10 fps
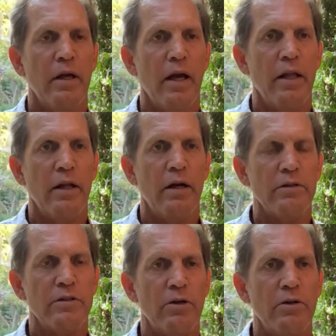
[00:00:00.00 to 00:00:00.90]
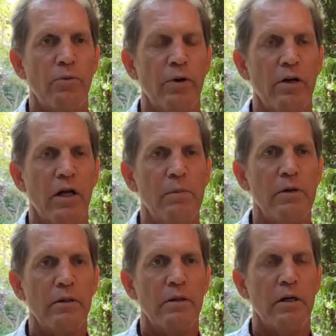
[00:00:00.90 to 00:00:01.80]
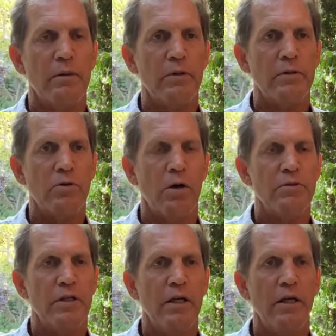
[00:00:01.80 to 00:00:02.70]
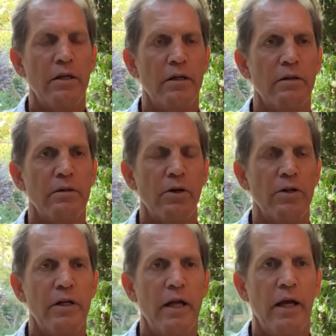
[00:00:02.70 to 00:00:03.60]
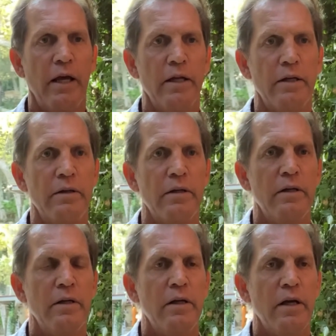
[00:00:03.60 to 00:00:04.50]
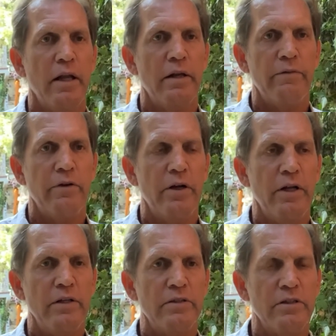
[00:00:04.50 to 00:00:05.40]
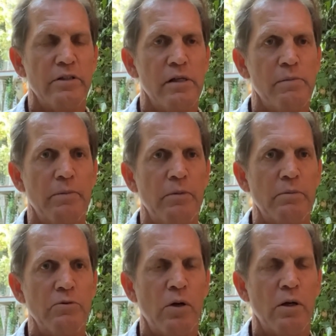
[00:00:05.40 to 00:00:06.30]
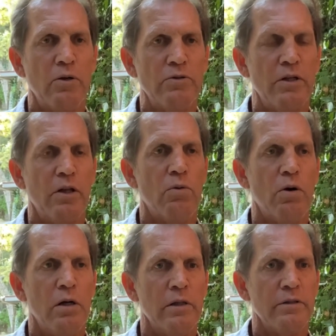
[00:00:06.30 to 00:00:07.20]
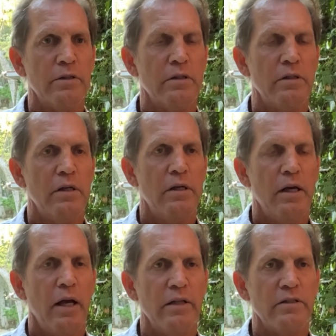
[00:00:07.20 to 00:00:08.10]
then also in the wintertime it absorbs the heat during the day, and of your heating system it goes into the walls and